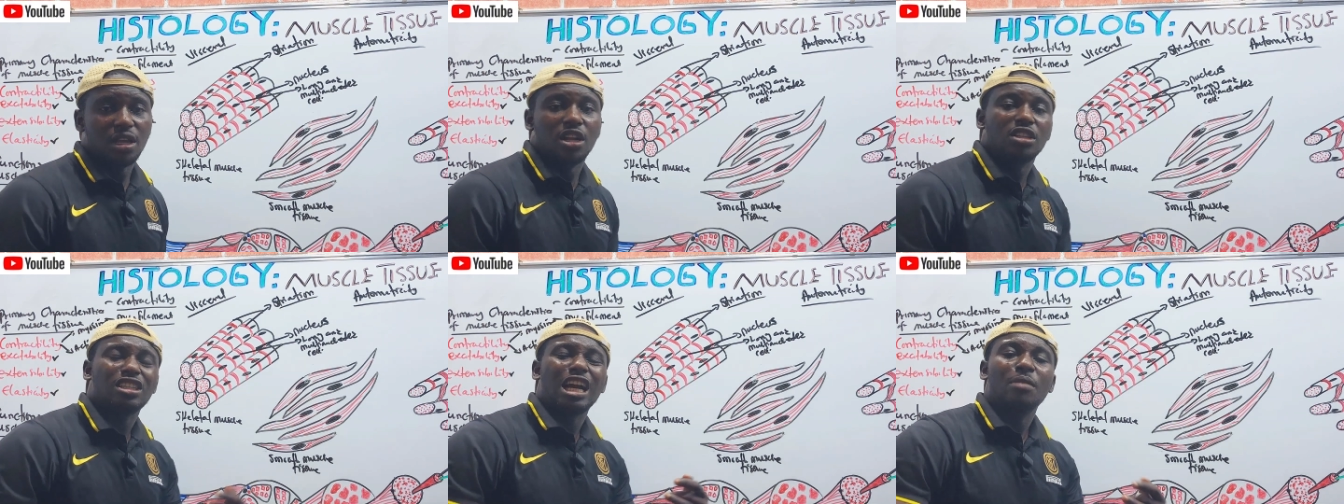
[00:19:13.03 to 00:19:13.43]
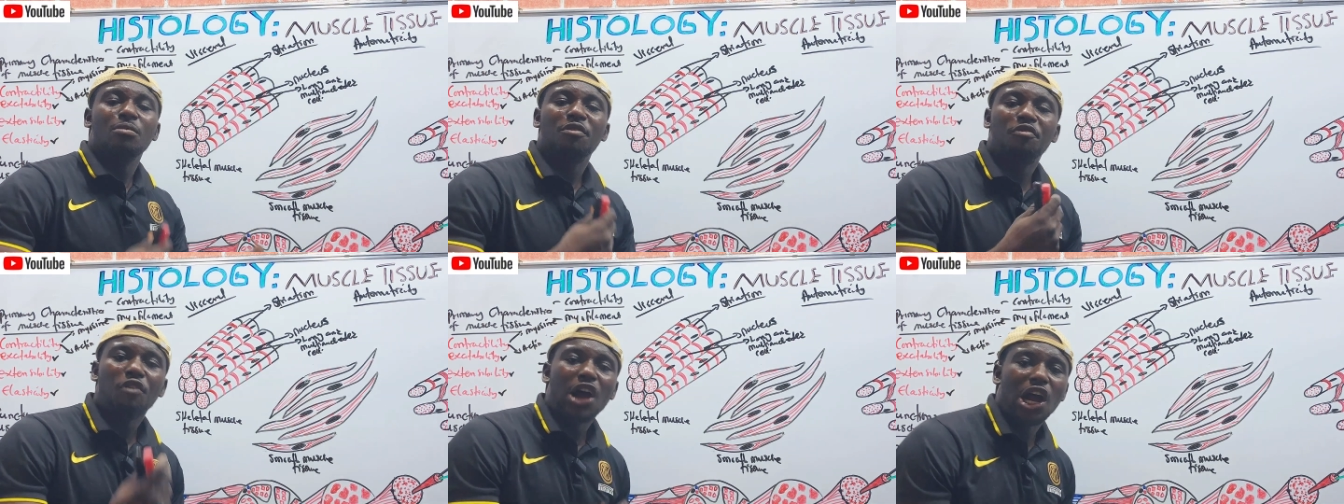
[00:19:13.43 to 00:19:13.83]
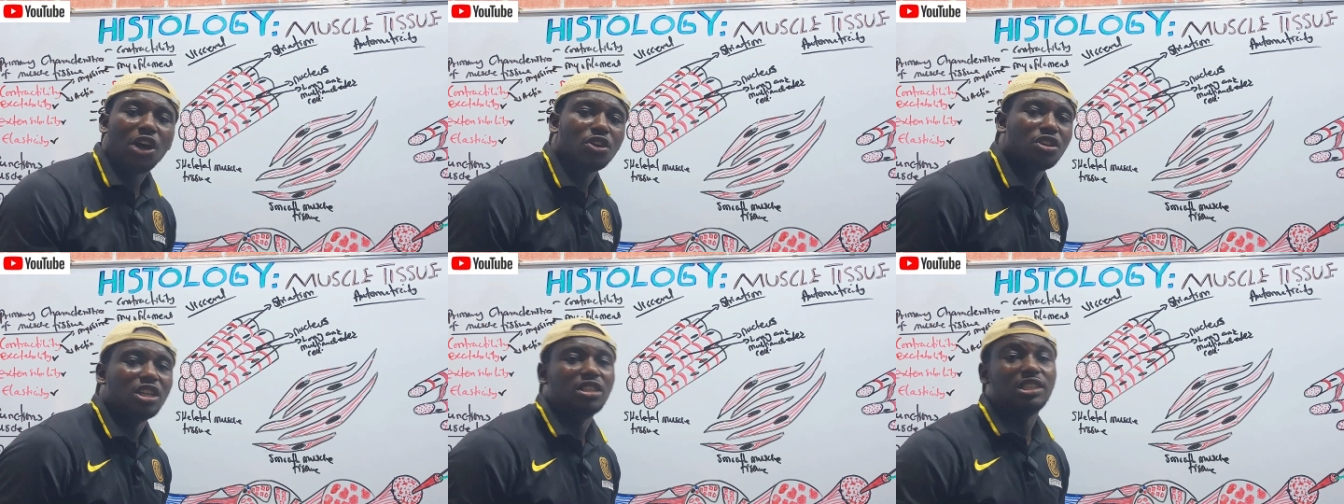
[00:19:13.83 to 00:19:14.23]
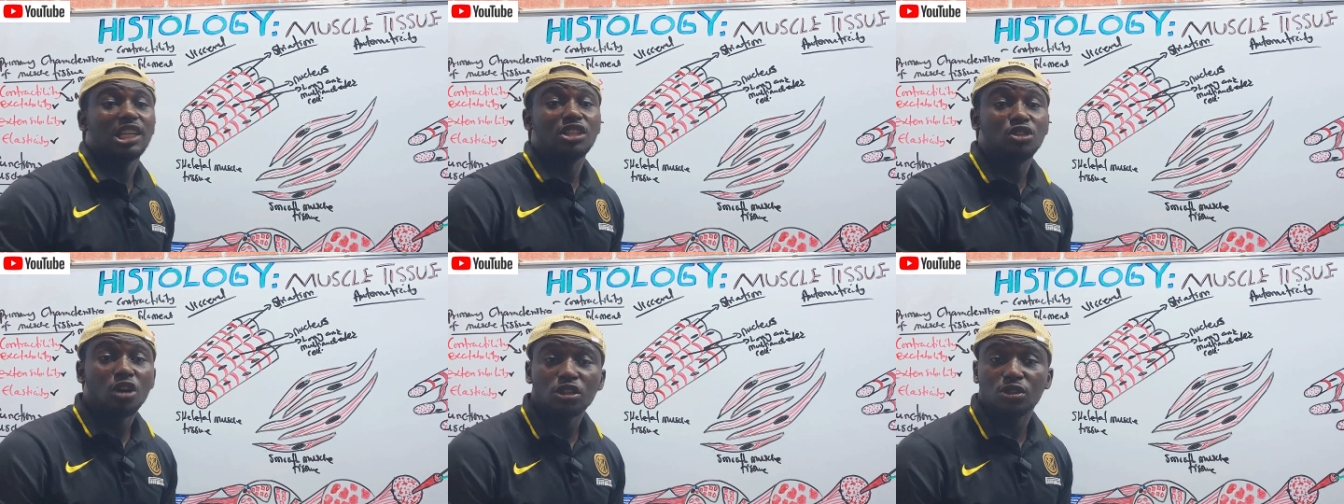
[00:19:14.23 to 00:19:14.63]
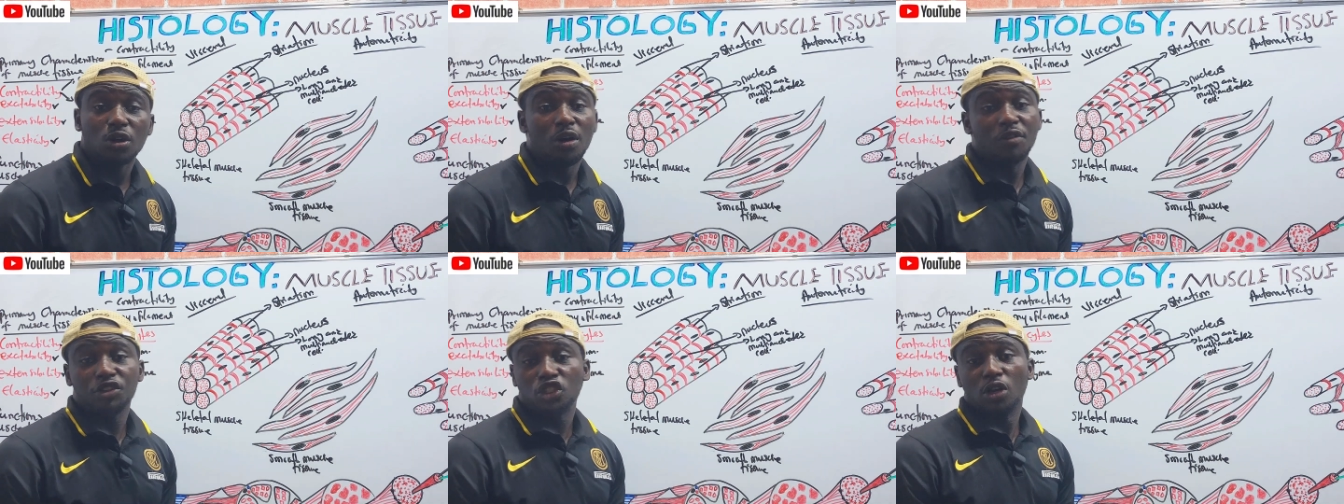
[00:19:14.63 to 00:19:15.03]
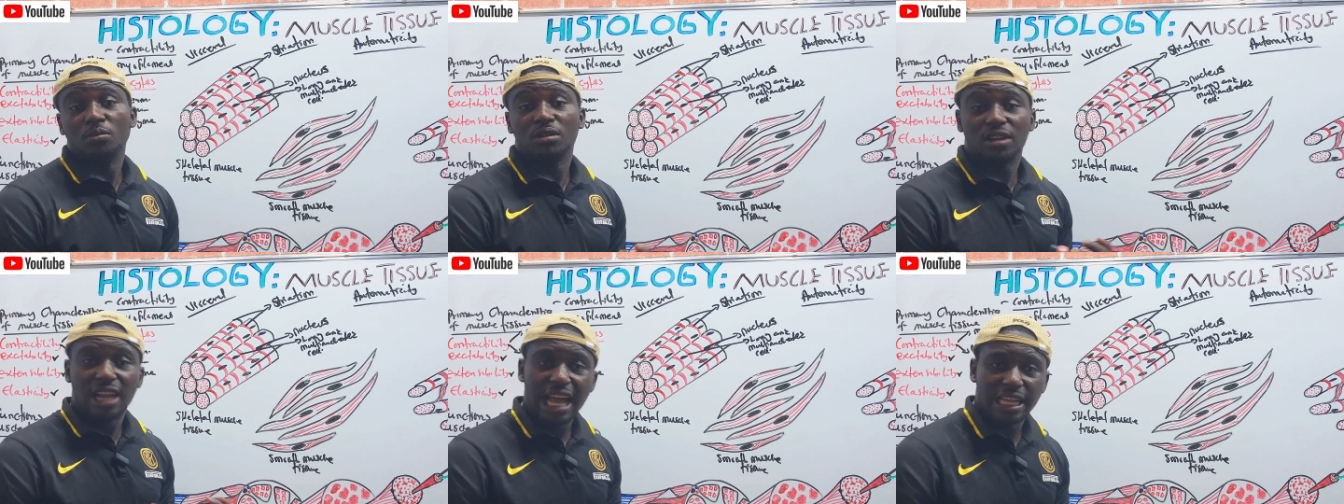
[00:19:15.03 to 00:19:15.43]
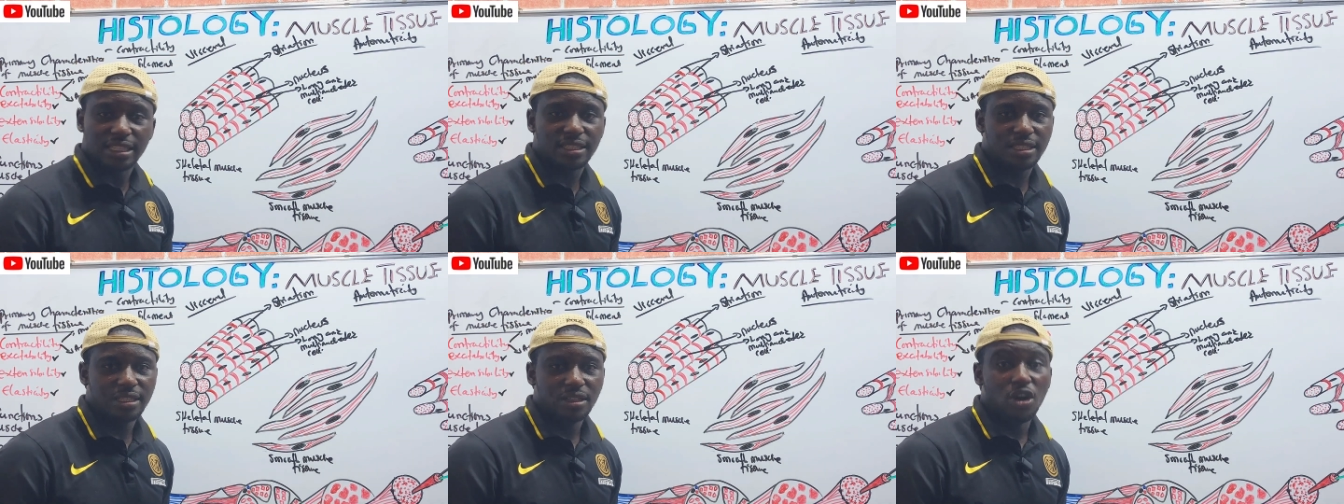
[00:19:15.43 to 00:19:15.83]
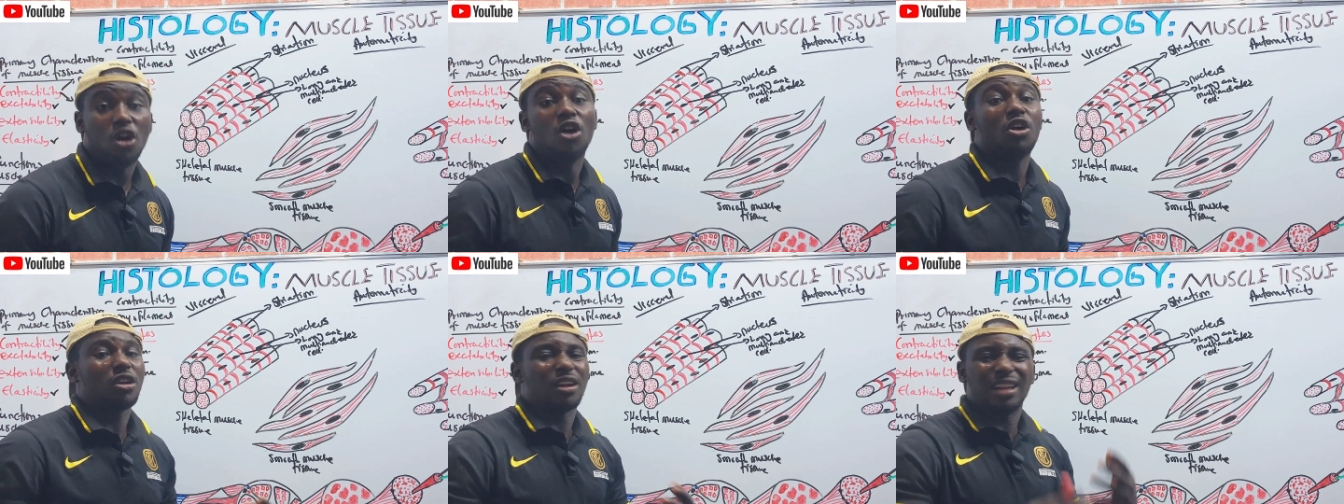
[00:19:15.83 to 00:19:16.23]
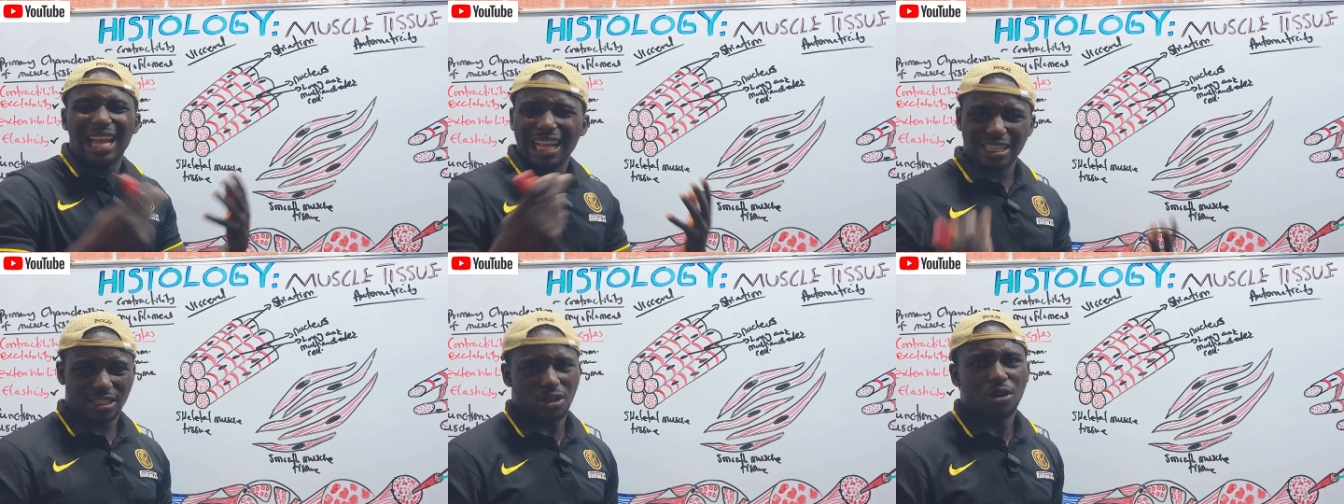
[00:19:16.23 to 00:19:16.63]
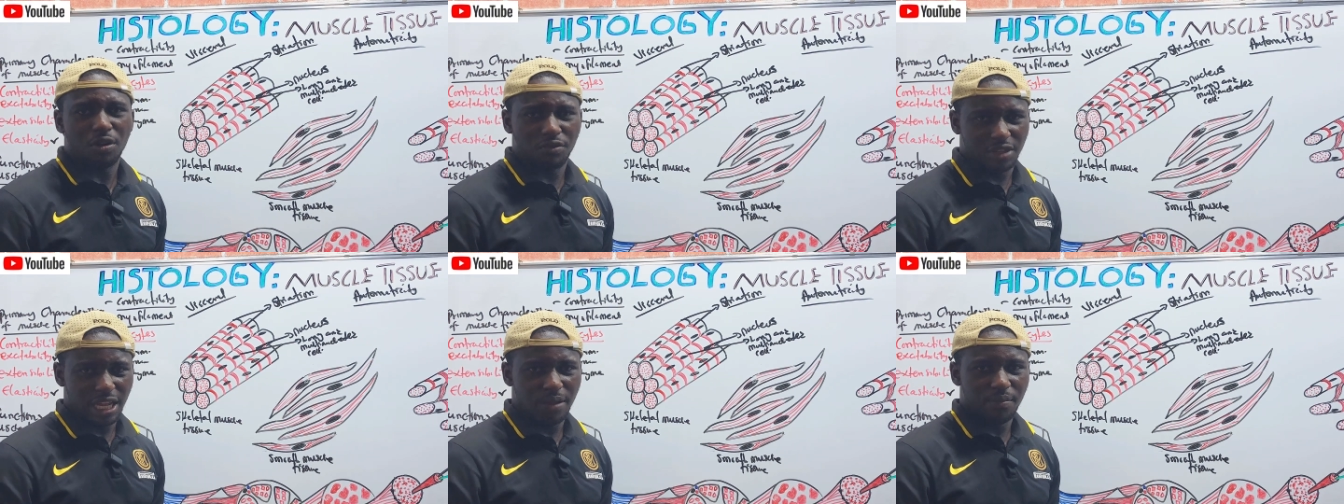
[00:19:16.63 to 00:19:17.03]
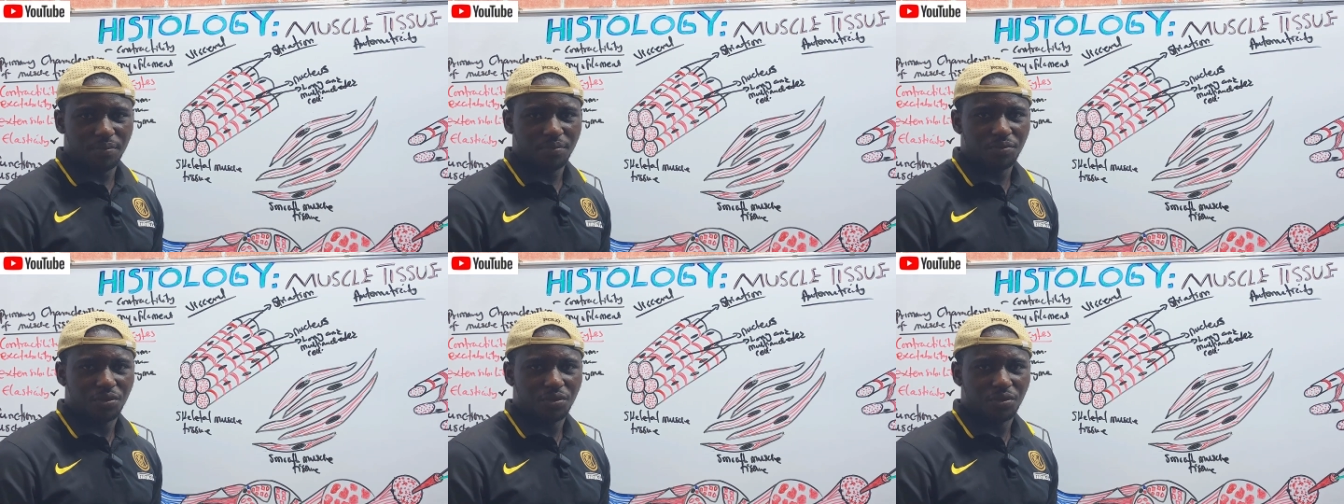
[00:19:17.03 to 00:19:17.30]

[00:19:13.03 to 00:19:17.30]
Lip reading: It can be found in the duct of some glands, or glands, all of them.